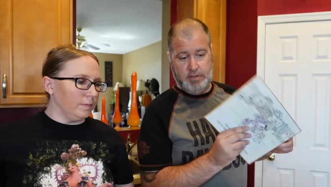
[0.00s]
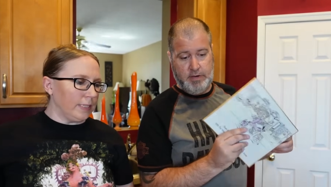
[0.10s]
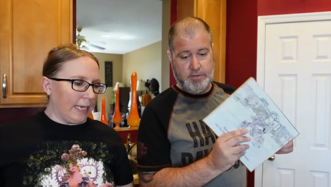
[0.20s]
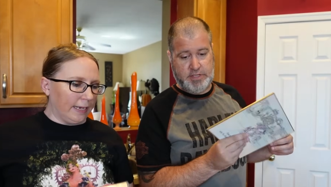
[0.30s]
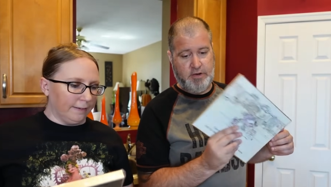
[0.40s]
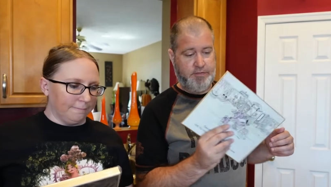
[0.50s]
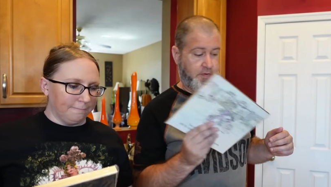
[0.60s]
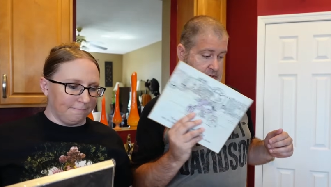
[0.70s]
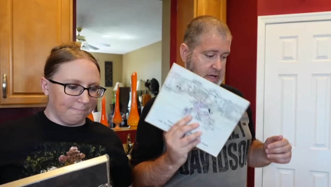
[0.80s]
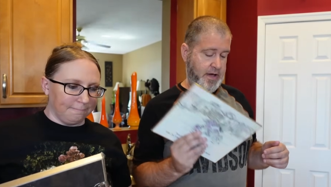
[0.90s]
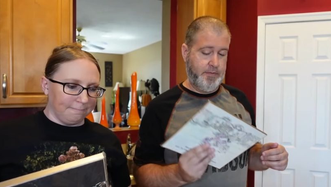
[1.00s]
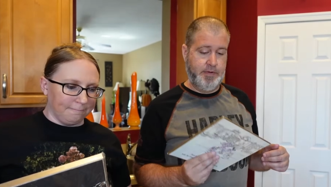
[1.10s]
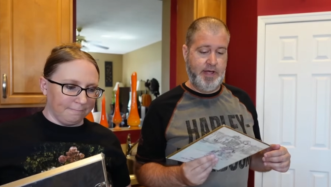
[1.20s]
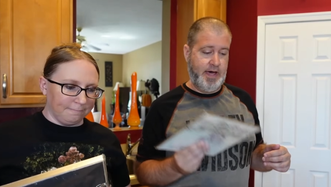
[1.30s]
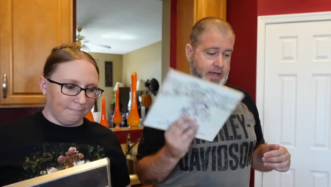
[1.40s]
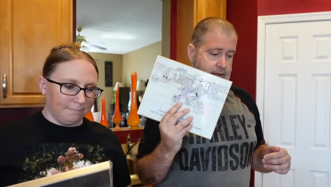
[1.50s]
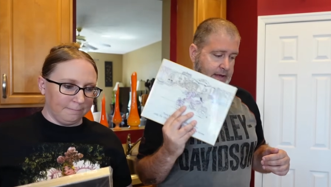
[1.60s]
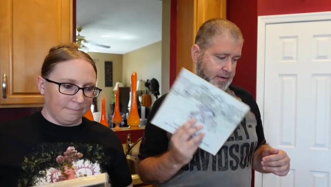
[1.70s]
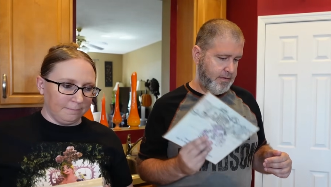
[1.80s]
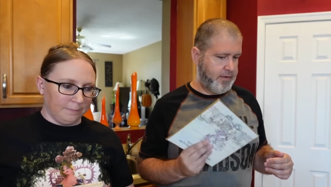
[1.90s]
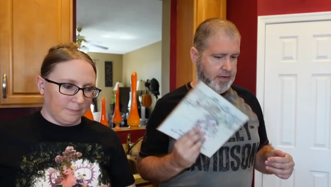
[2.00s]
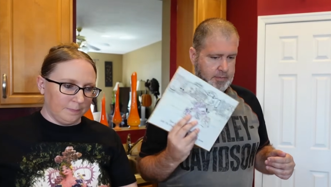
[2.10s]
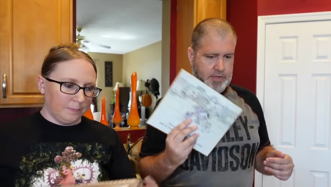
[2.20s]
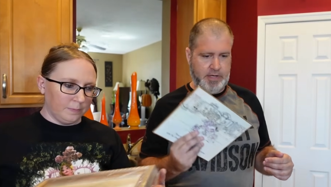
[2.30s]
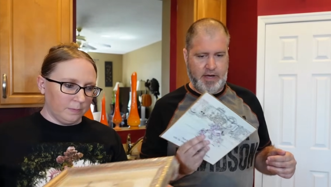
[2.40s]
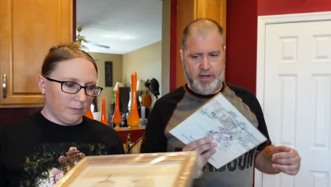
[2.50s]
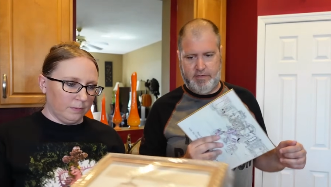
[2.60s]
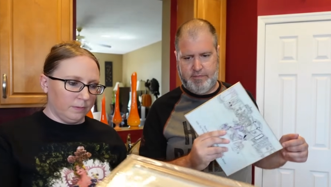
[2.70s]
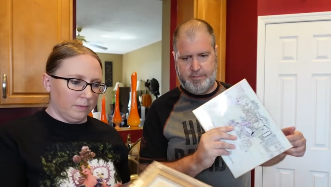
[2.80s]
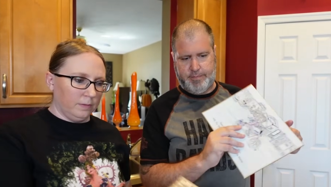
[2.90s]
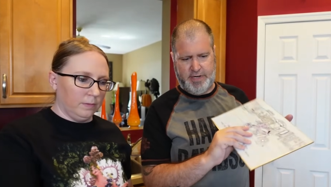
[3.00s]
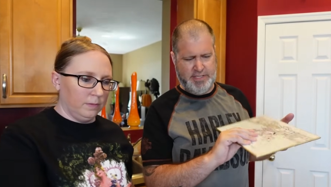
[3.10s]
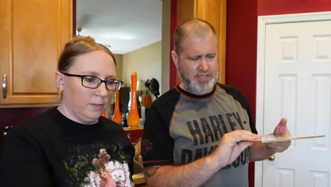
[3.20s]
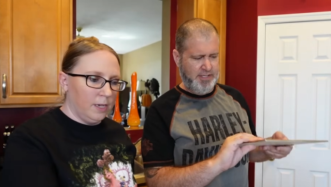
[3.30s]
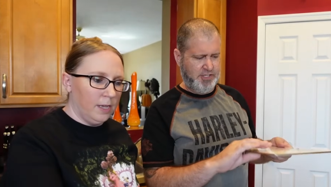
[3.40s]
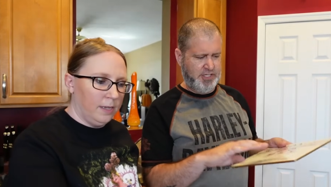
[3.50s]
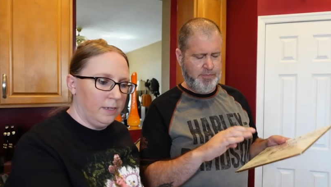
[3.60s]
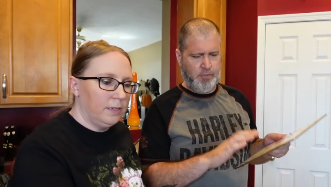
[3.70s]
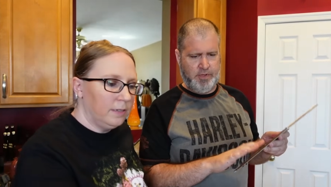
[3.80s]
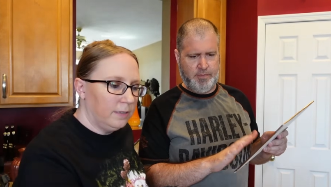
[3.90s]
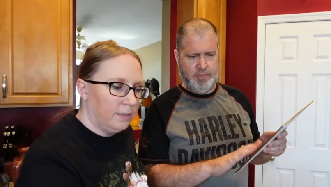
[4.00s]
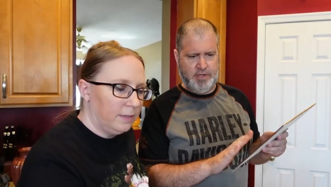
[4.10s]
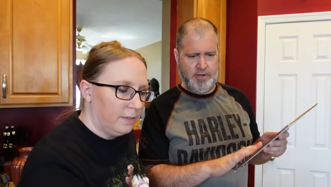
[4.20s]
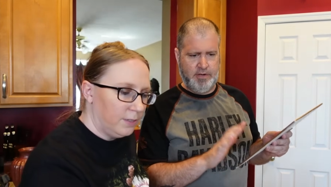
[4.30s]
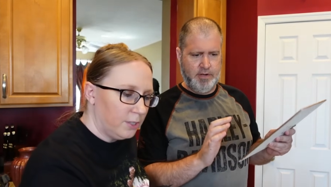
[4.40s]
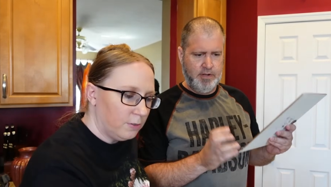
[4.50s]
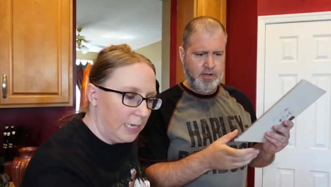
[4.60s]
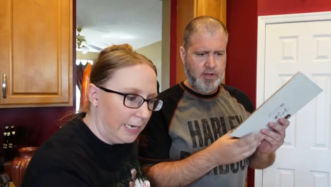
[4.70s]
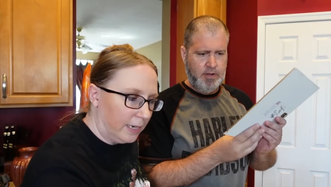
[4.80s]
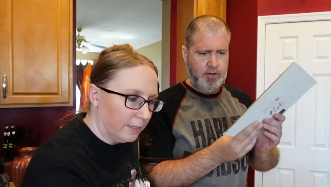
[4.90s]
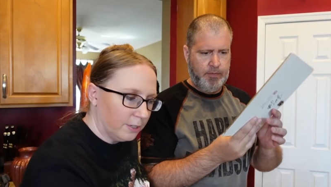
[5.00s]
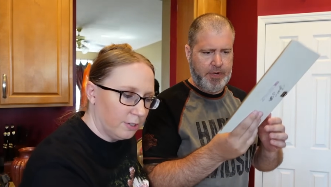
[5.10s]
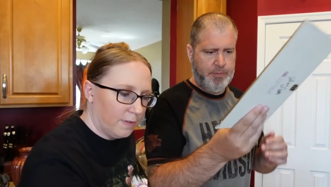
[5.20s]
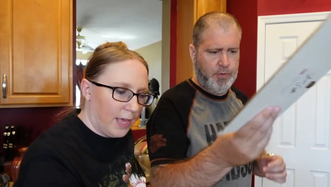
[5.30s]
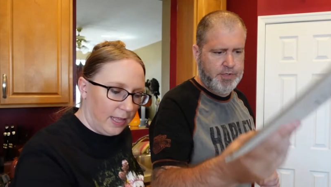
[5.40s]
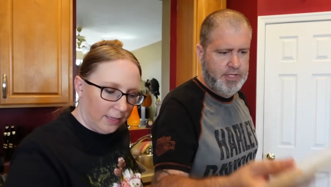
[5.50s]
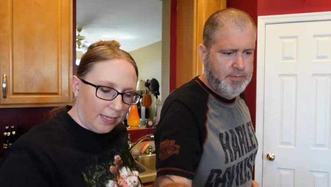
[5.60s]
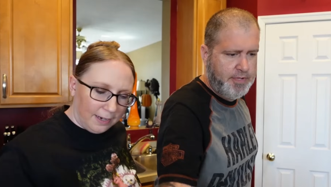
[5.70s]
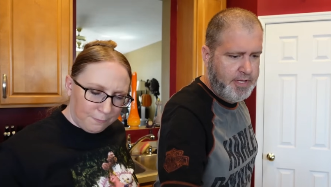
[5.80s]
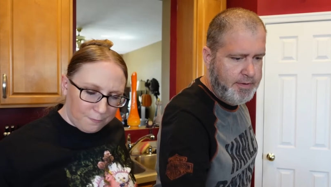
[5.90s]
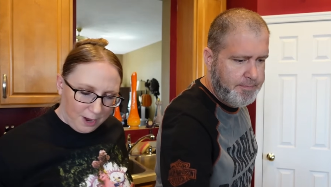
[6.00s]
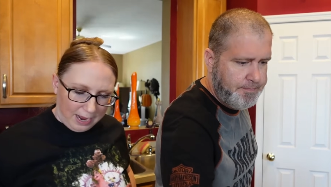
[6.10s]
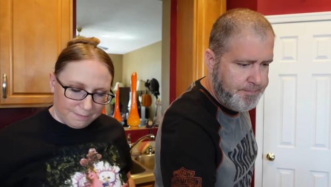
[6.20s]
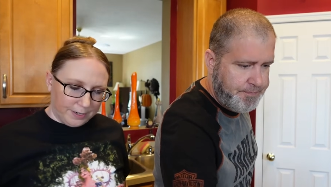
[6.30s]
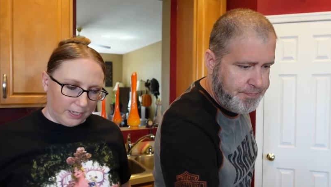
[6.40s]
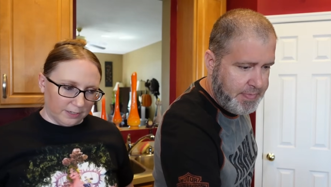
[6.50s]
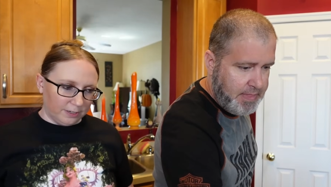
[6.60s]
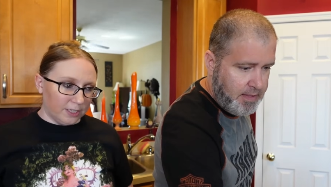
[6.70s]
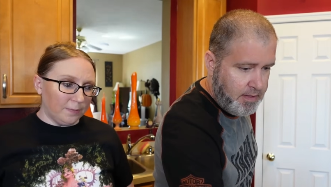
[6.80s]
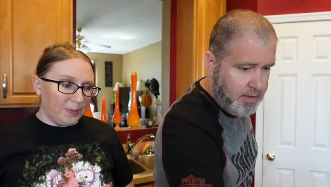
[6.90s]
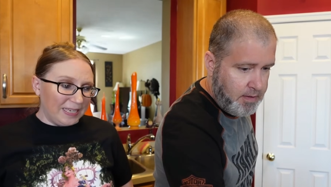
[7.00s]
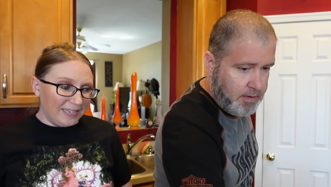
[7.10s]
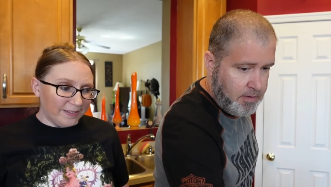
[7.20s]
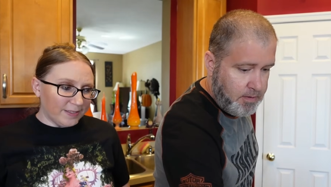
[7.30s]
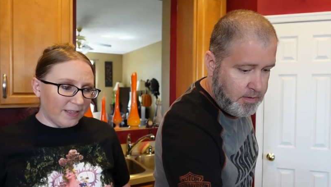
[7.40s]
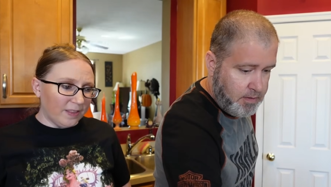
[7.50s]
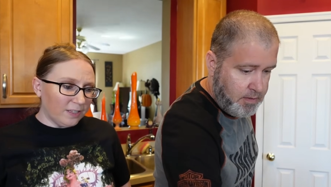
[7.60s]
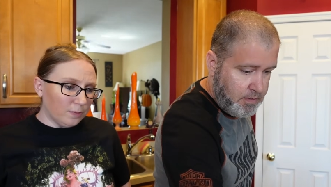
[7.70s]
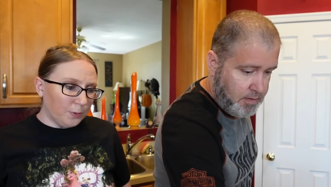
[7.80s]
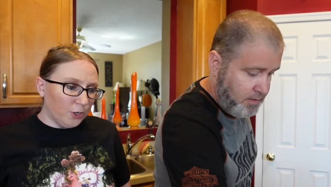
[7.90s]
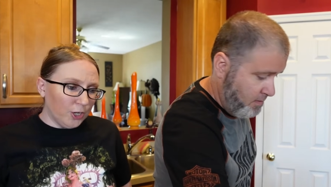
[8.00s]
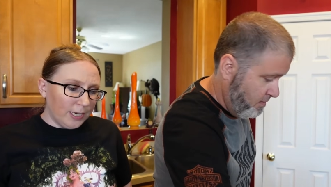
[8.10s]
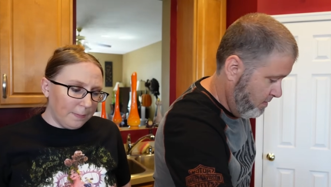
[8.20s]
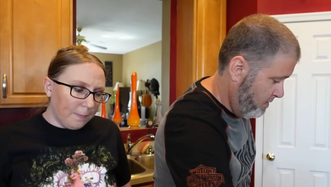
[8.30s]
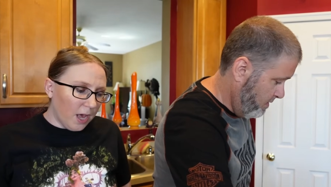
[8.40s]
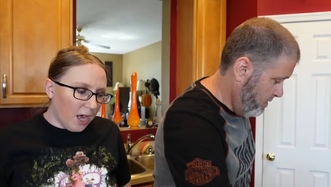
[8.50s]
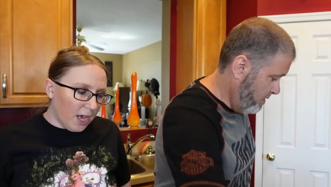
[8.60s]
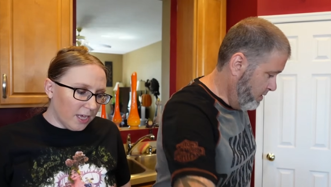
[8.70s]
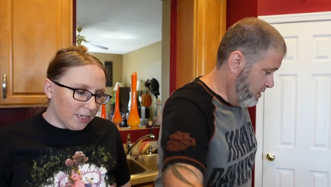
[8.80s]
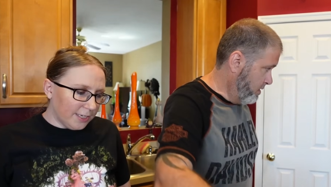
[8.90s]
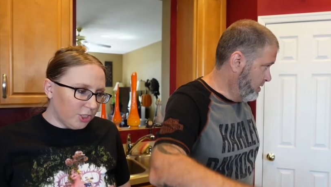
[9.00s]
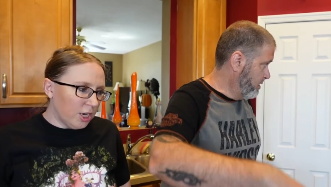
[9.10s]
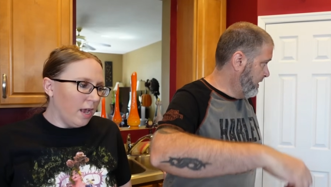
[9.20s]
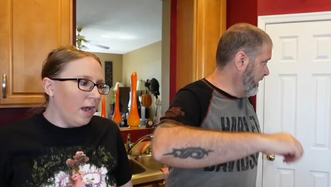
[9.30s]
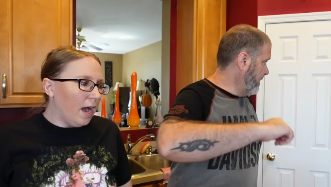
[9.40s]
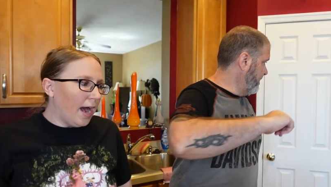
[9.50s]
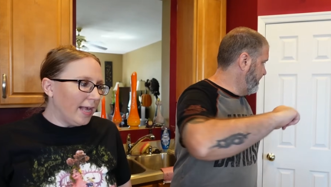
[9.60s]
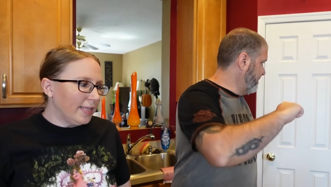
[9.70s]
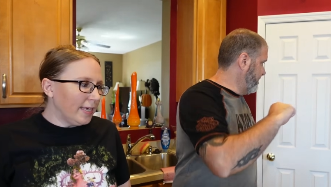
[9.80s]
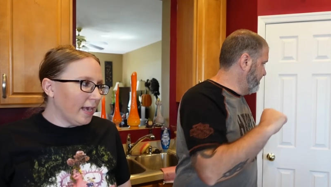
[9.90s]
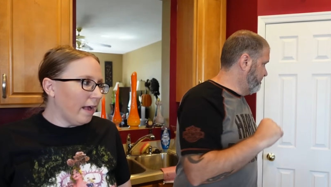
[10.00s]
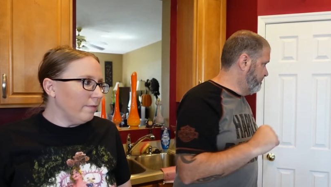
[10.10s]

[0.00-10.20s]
Speaker 1: they will sell for a lot online and they're going to be kind of pricey to ship with it being. So
Speaker 2: $10 for that lot, $5 a piece, and that's pretty much. Yeah, I think that's